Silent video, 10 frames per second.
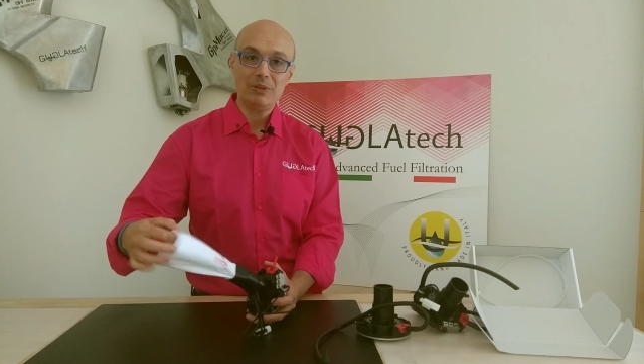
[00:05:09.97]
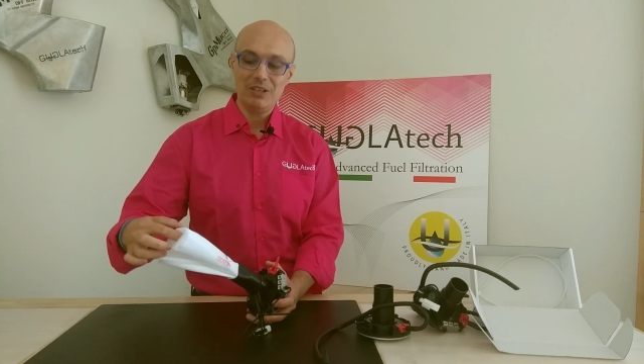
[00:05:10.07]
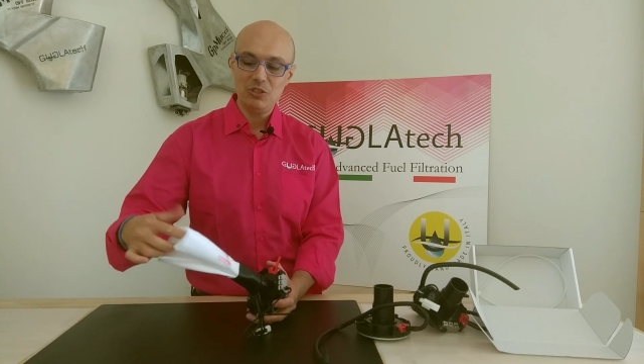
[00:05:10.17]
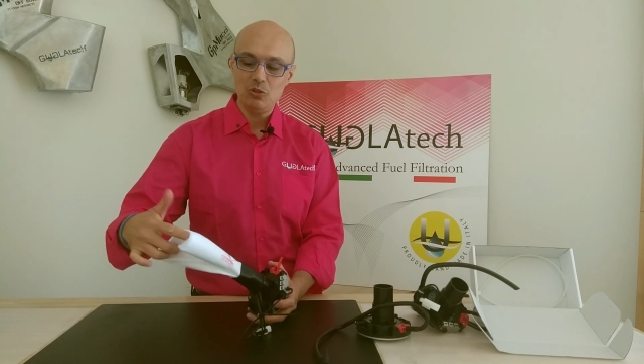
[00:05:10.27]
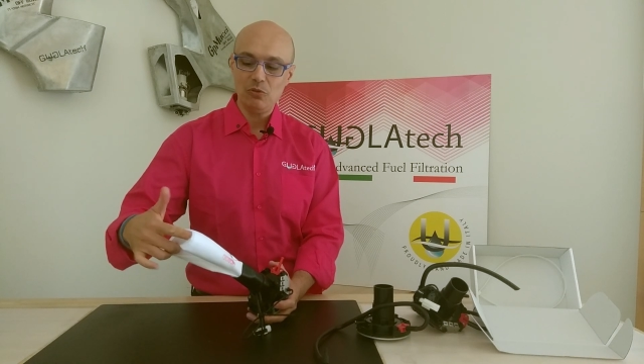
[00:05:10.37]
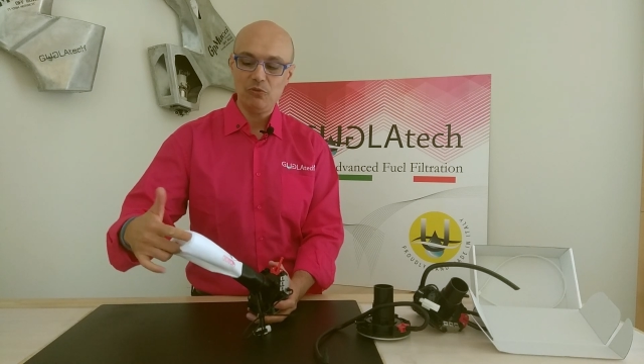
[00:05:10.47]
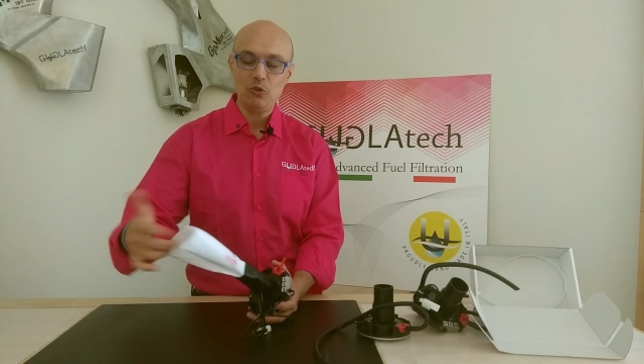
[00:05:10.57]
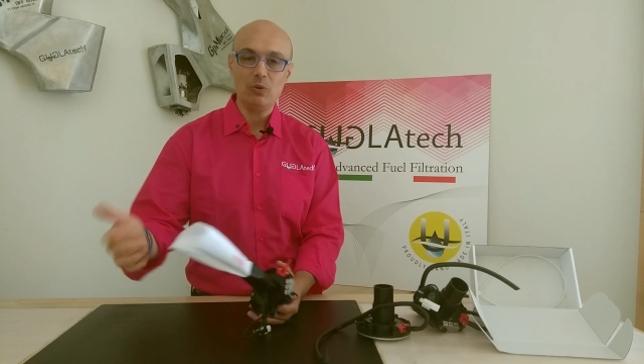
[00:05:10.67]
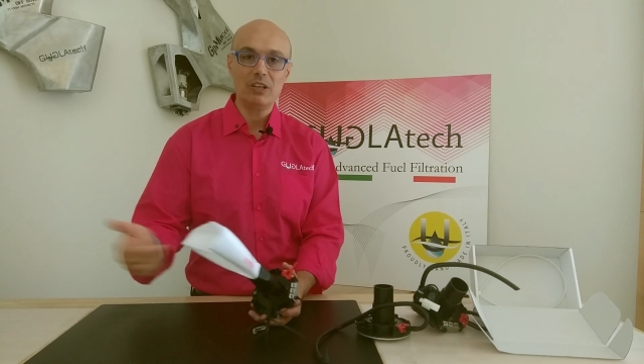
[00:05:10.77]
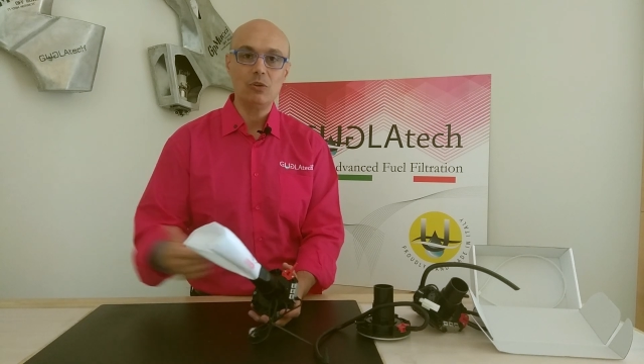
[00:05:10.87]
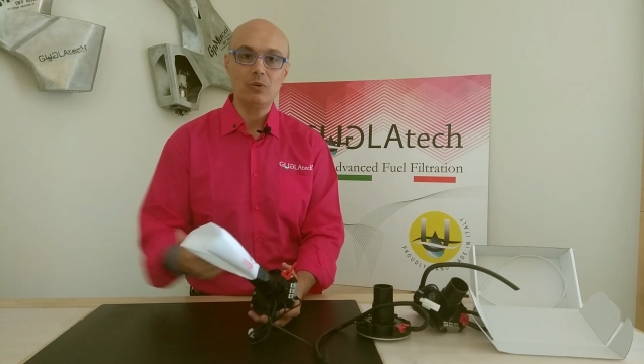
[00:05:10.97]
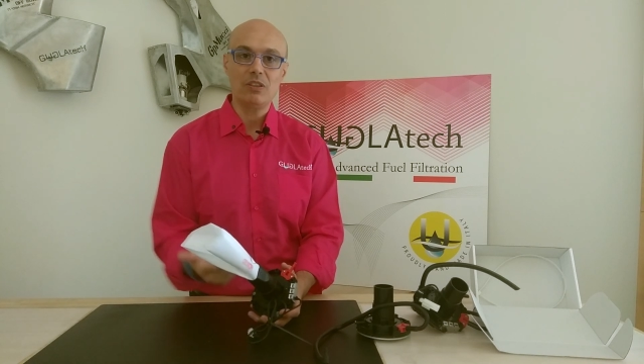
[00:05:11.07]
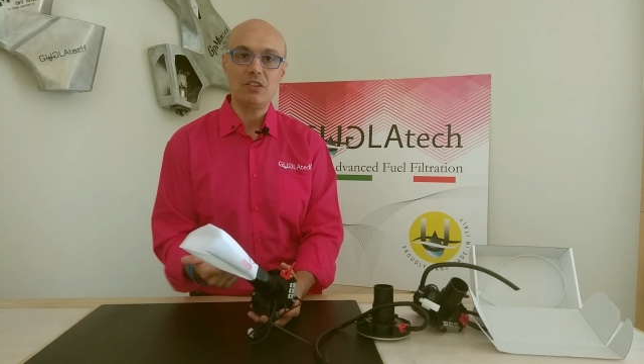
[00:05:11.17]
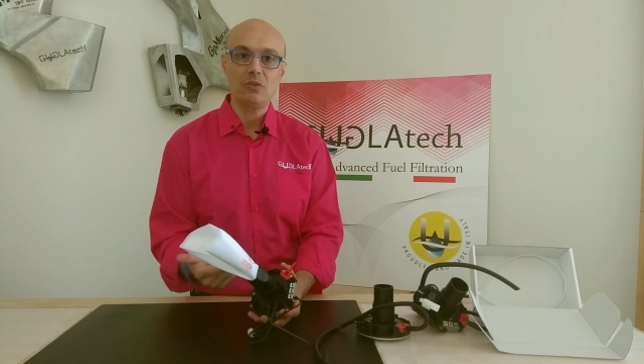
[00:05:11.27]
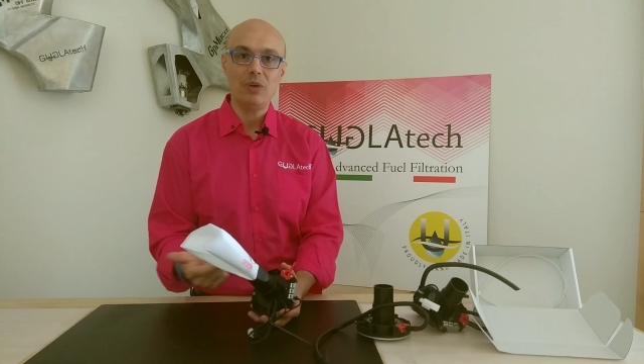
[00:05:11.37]
There is no fuel going
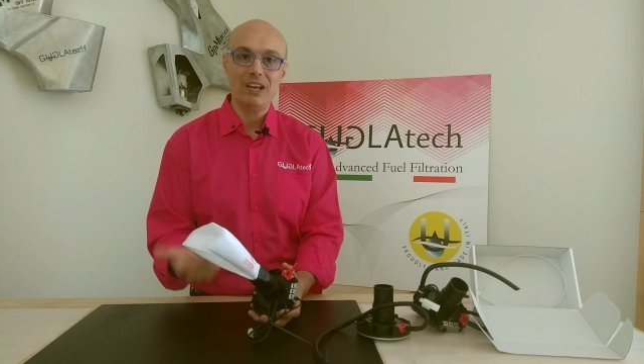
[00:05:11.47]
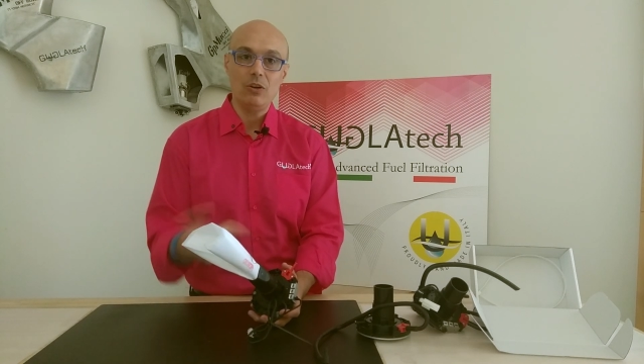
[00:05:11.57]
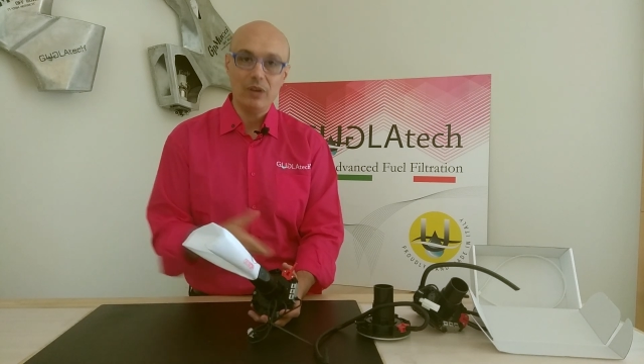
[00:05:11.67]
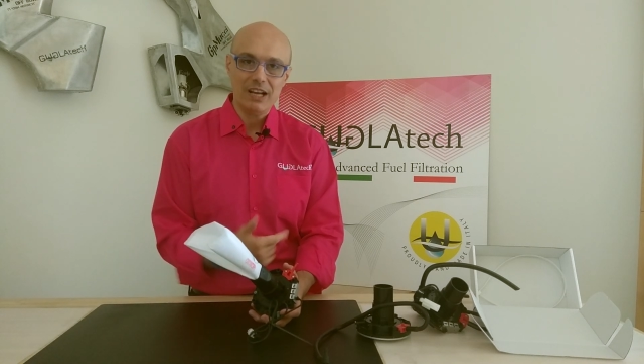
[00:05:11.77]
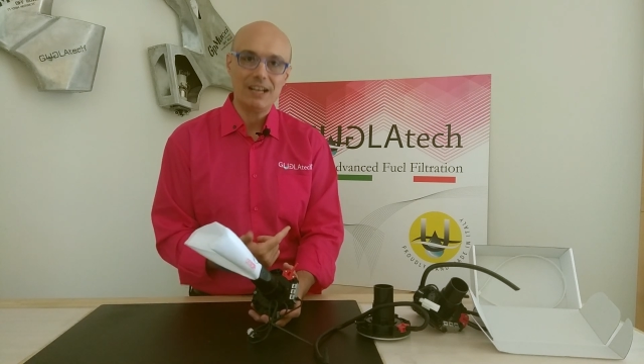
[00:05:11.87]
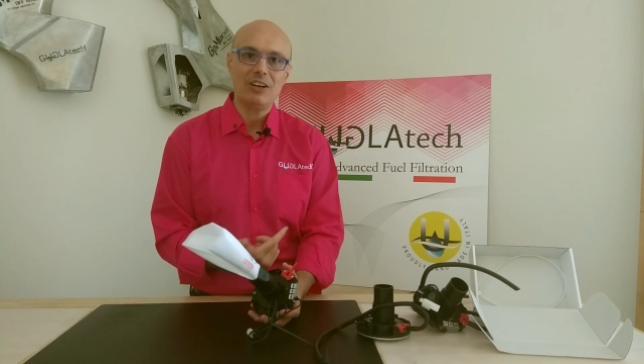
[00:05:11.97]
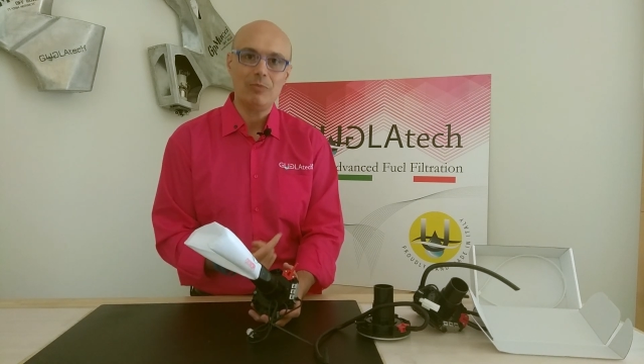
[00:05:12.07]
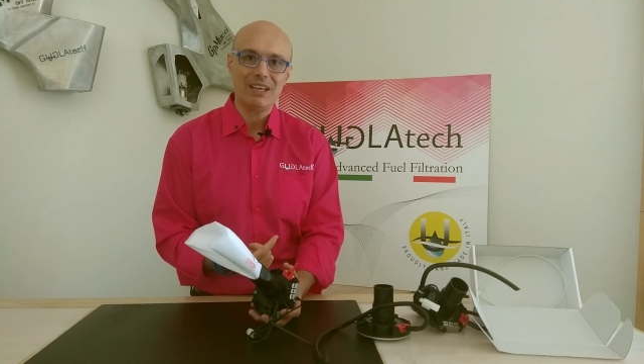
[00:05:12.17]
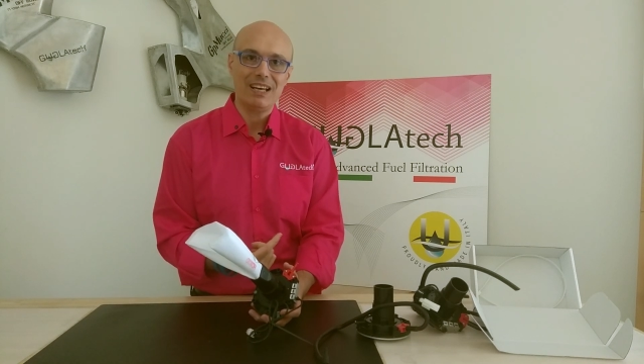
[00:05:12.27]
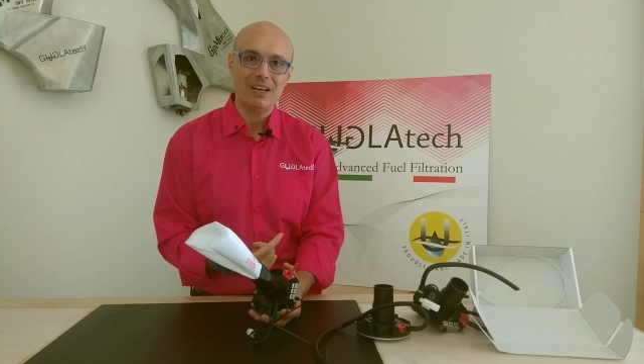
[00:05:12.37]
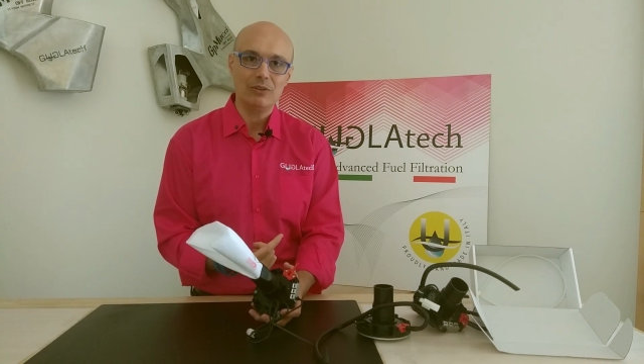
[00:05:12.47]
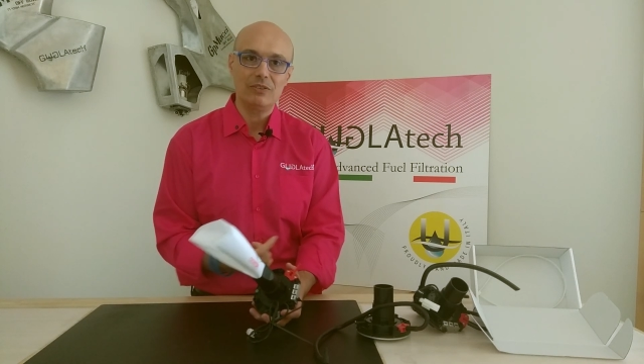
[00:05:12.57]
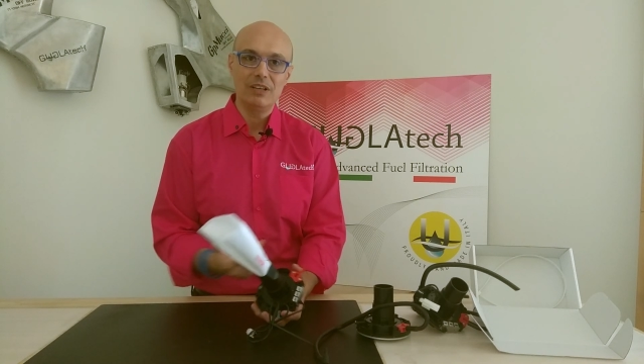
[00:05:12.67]
through and no air coming out.